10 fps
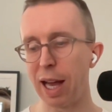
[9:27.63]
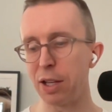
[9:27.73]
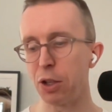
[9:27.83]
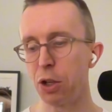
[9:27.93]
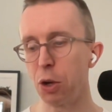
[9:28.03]
has
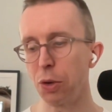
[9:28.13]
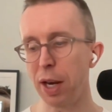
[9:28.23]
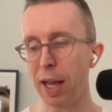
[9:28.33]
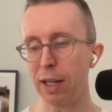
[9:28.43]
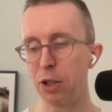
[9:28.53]
a
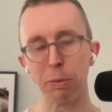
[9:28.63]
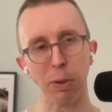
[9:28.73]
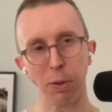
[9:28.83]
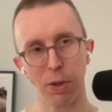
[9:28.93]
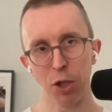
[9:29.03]

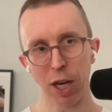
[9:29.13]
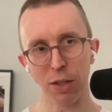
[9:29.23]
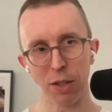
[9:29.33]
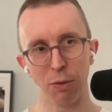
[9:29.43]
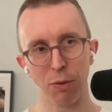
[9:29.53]
non-negligible
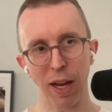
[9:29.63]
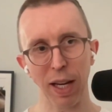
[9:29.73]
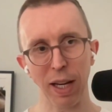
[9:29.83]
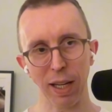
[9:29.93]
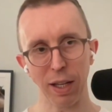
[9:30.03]
chance of failure.